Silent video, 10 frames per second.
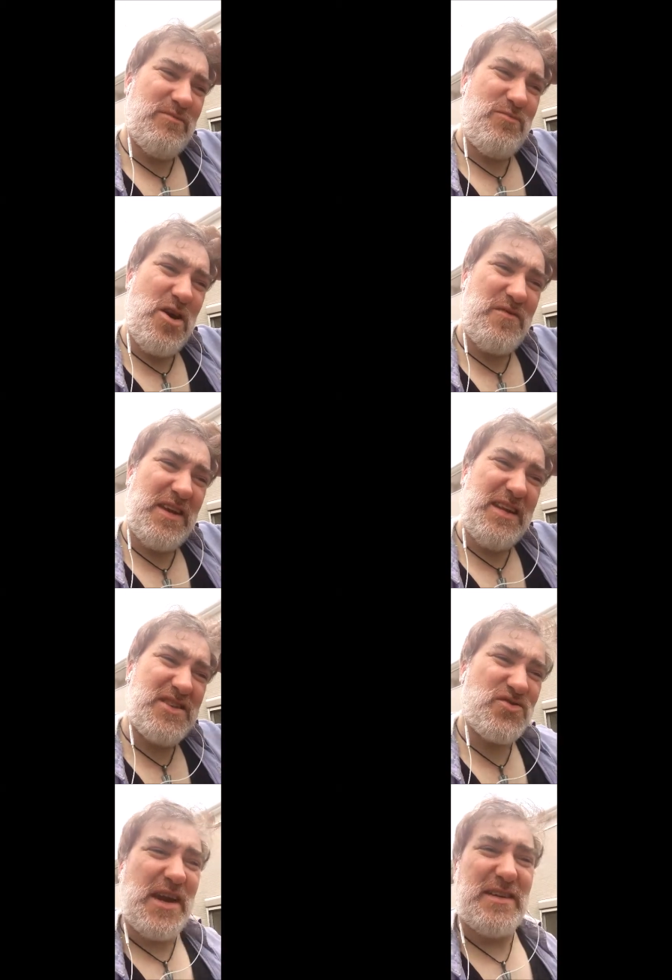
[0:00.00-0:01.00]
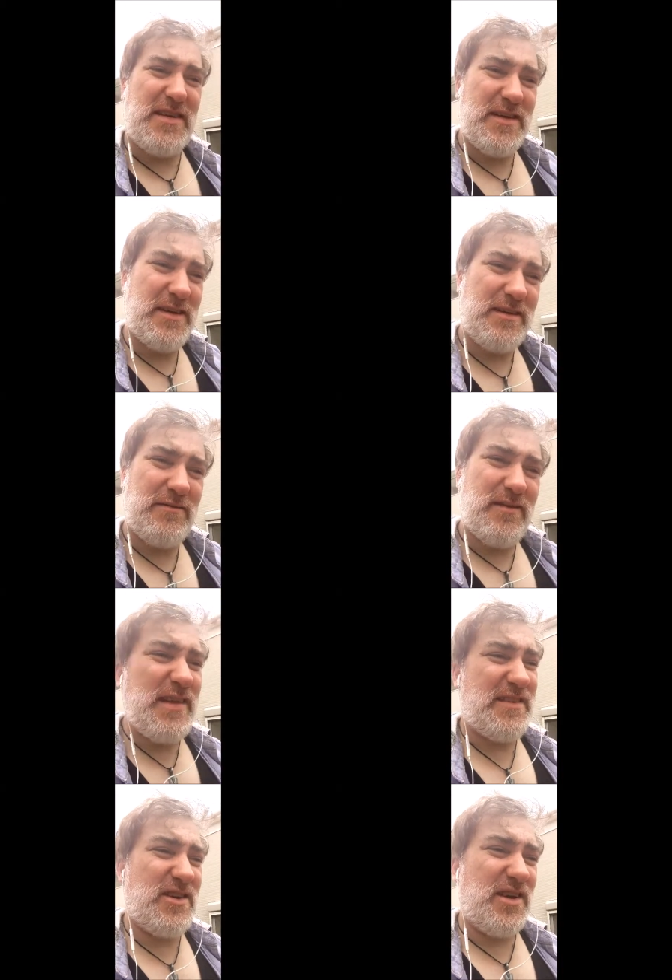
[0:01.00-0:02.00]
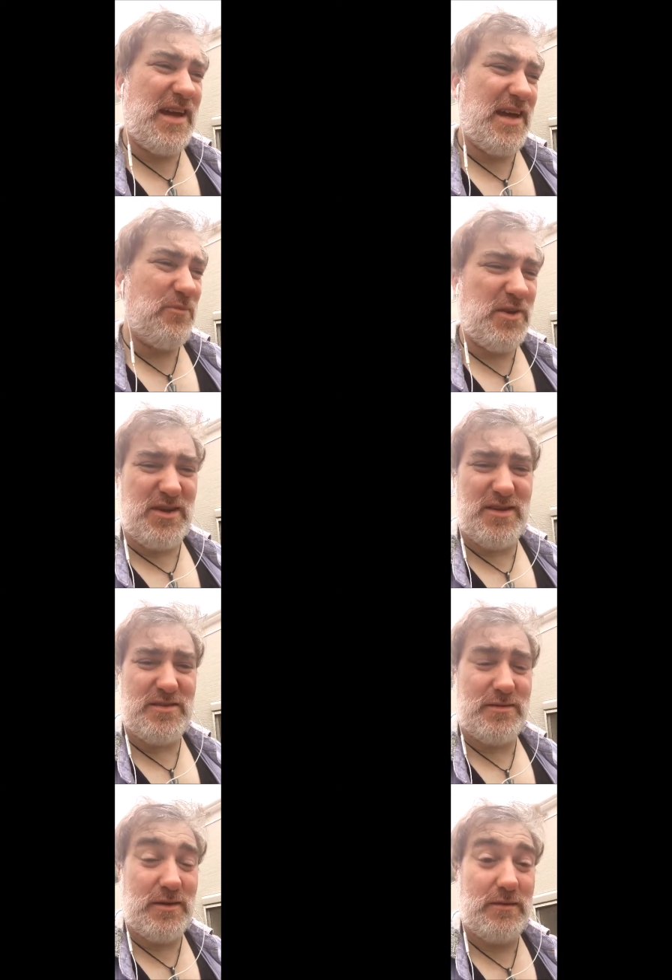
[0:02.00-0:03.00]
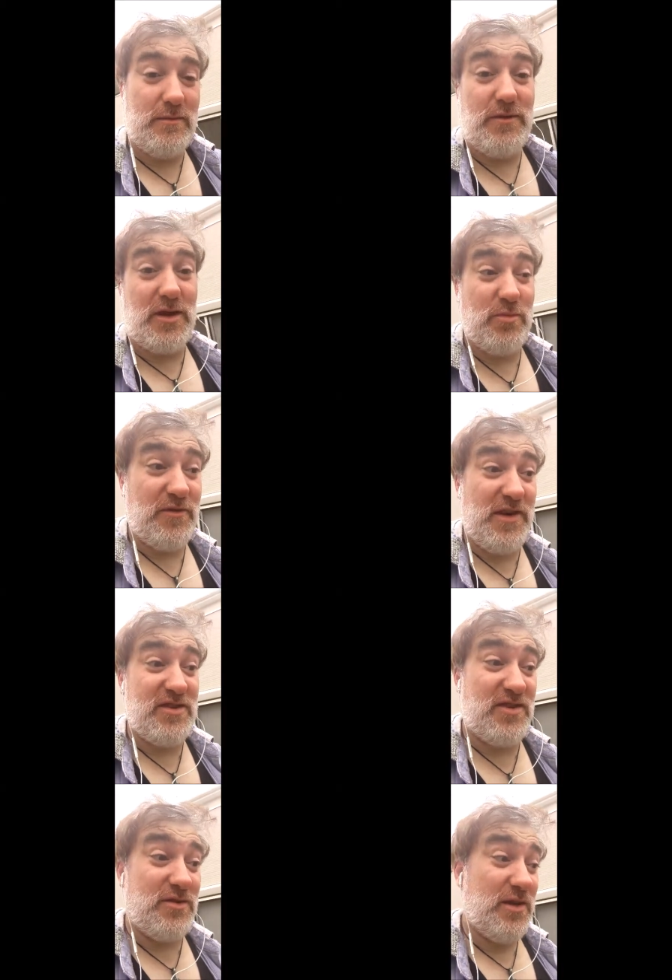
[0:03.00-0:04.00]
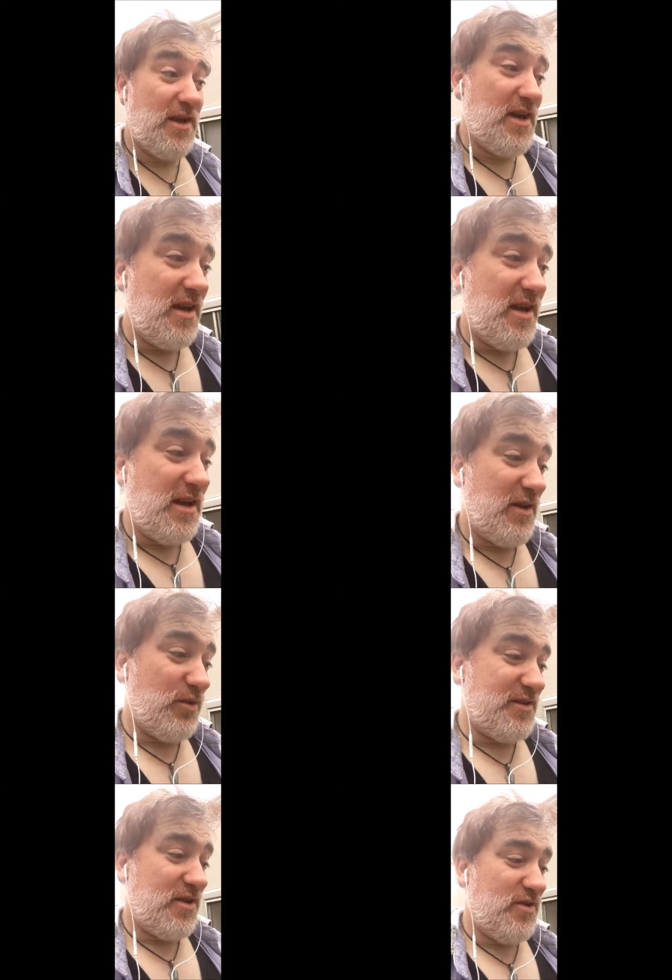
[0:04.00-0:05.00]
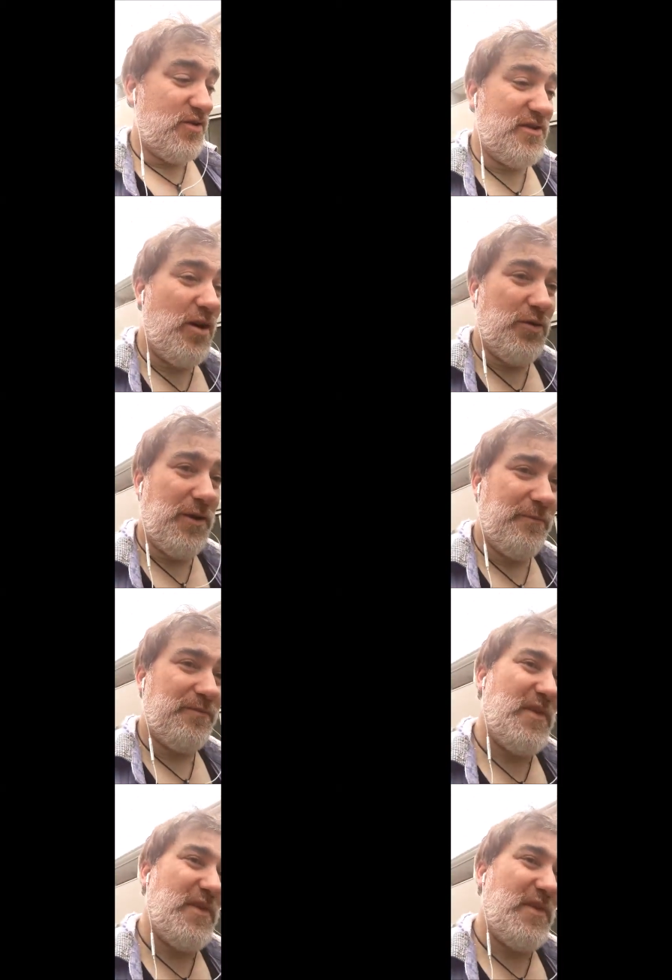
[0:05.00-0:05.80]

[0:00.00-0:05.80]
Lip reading: perfectly straight, and that's okay because I'm not a professional, and all it's going to do is hold it.